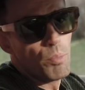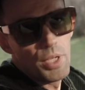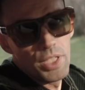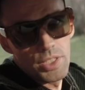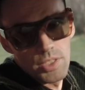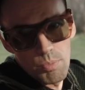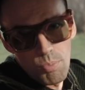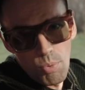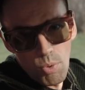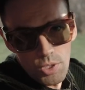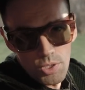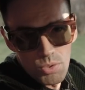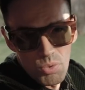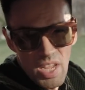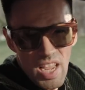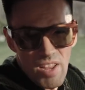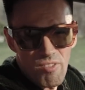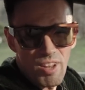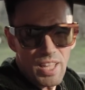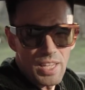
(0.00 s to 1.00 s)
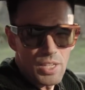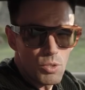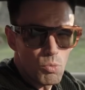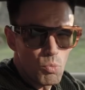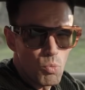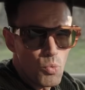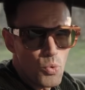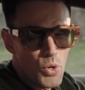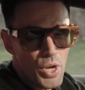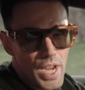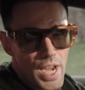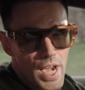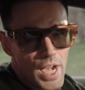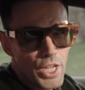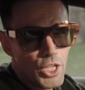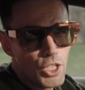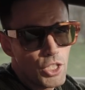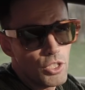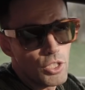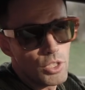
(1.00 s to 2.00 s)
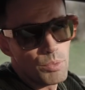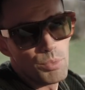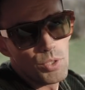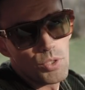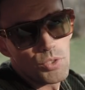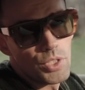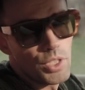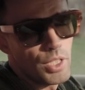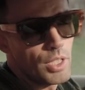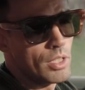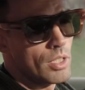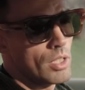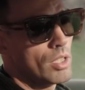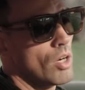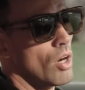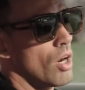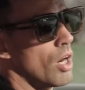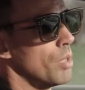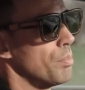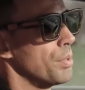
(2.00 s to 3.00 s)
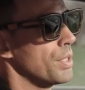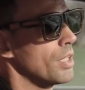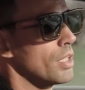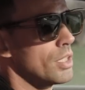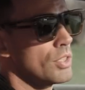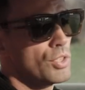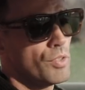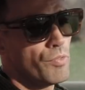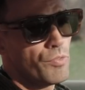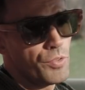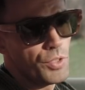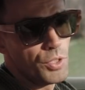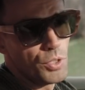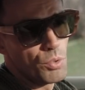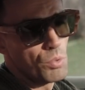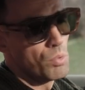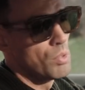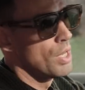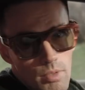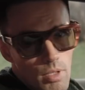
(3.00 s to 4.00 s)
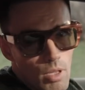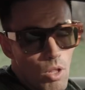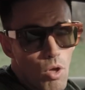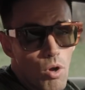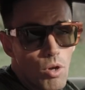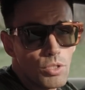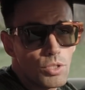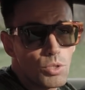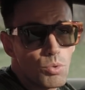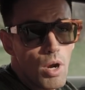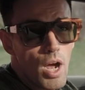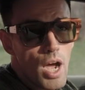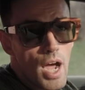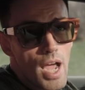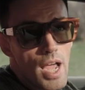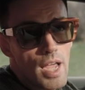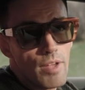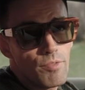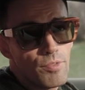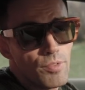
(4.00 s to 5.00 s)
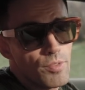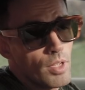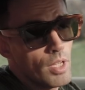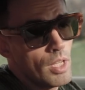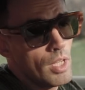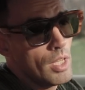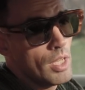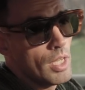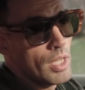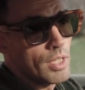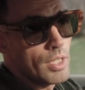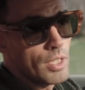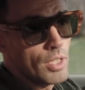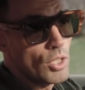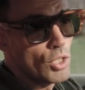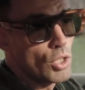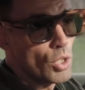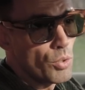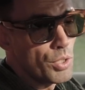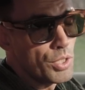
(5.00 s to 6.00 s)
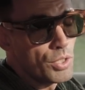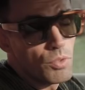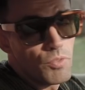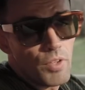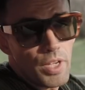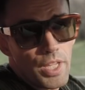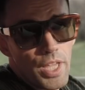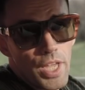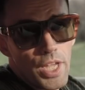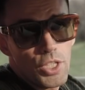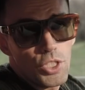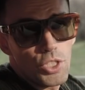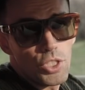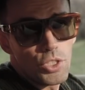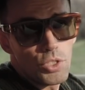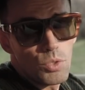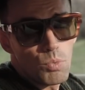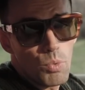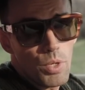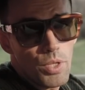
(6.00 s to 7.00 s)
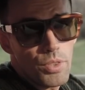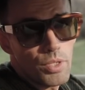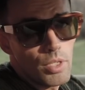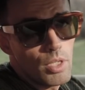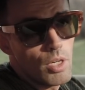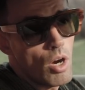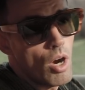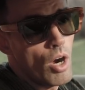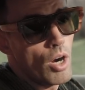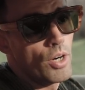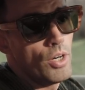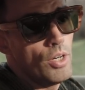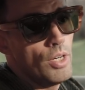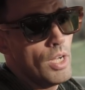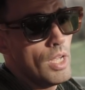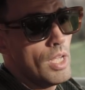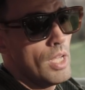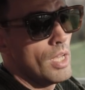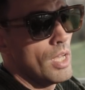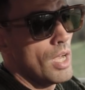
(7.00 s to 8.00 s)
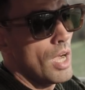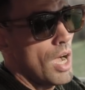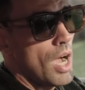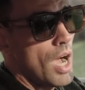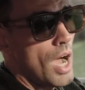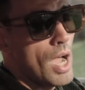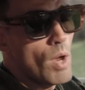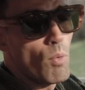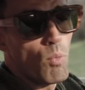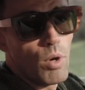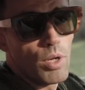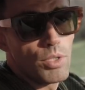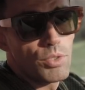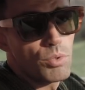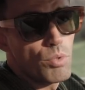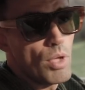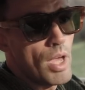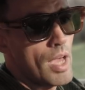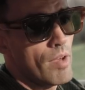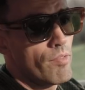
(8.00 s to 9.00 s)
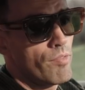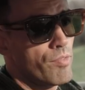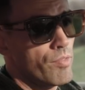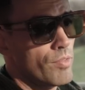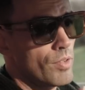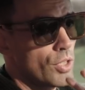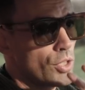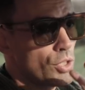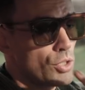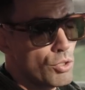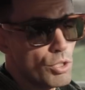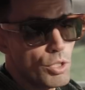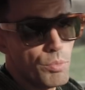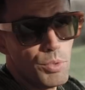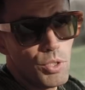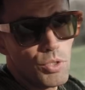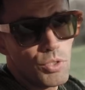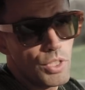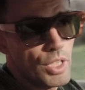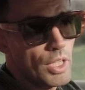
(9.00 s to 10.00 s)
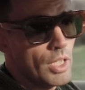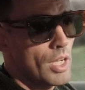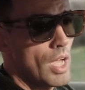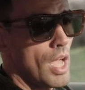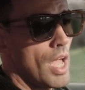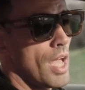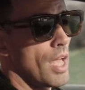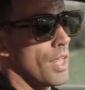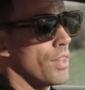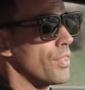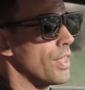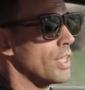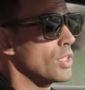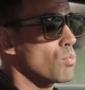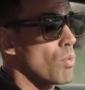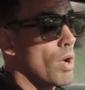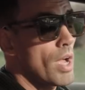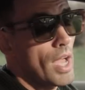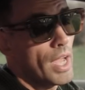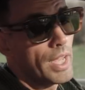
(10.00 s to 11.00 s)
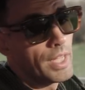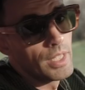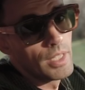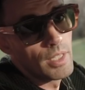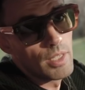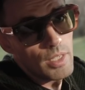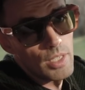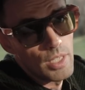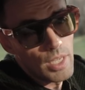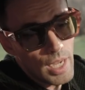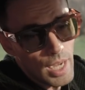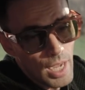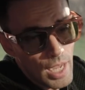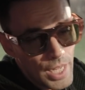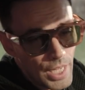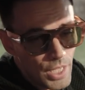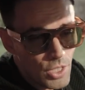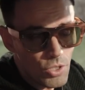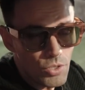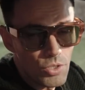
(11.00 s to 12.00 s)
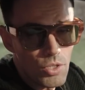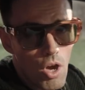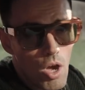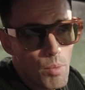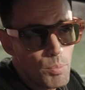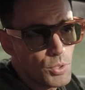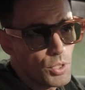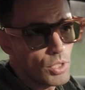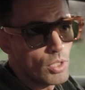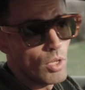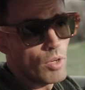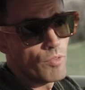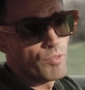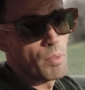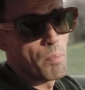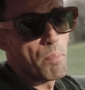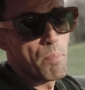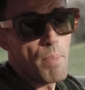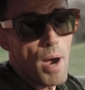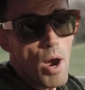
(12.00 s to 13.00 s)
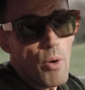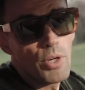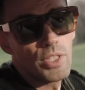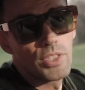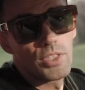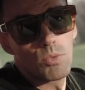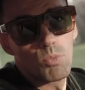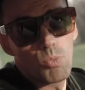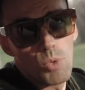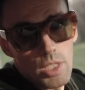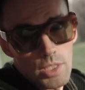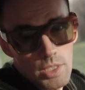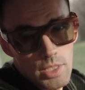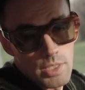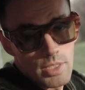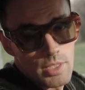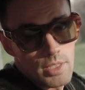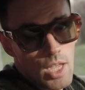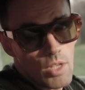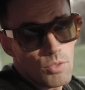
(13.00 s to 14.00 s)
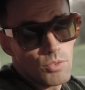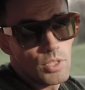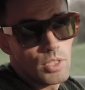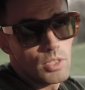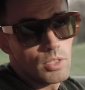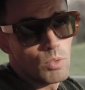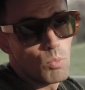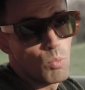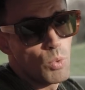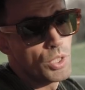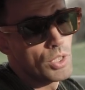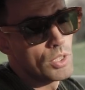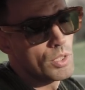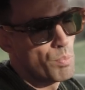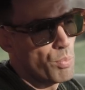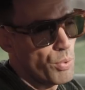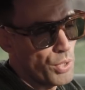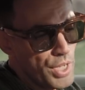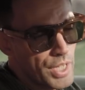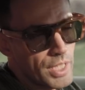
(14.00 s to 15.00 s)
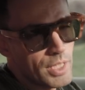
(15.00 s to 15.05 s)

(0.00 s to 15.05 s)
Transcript: me, it's important to have like really good music in the car, because if you long drive, go into vacations with a car, I want to have good music, and that's why I clicked on the option of the Bowers & Wilkins sound system, which is pretty